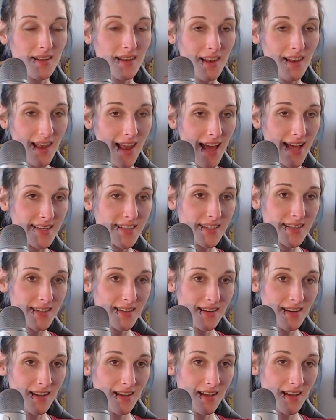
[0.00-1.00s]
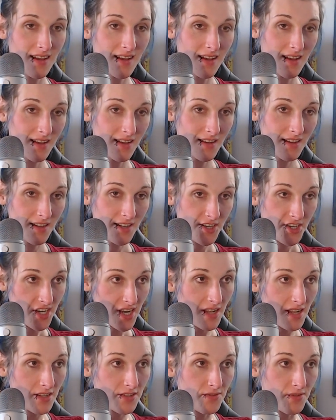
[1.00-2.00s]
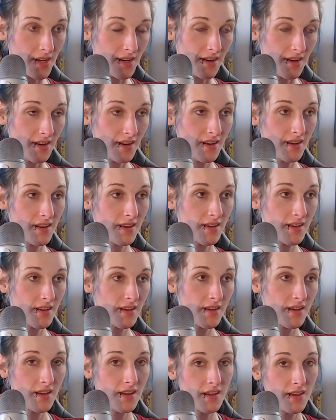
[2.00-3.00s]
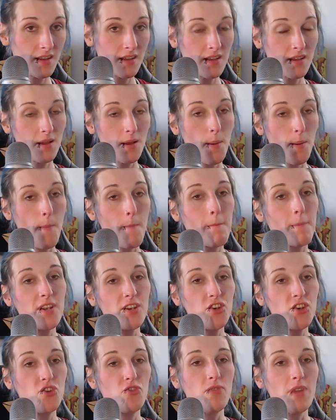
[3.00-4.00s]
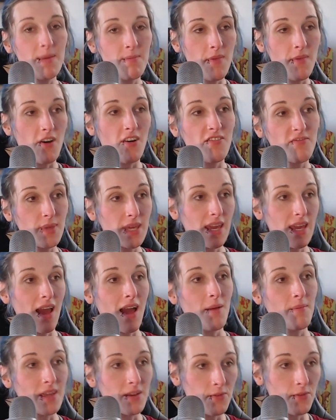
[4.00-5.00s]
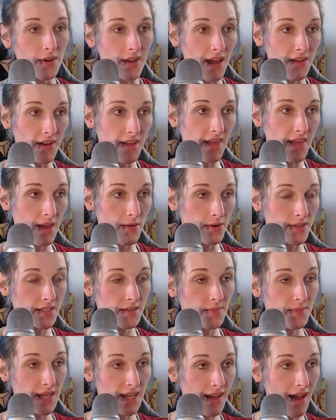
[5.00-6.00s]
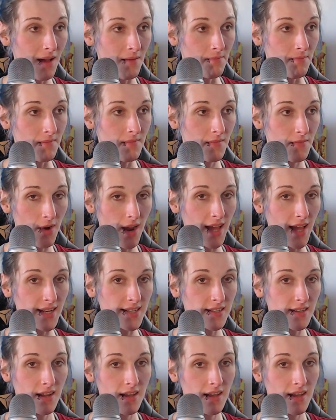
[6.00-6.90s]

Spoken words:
Let children dream of becoming whatever they want to become, right?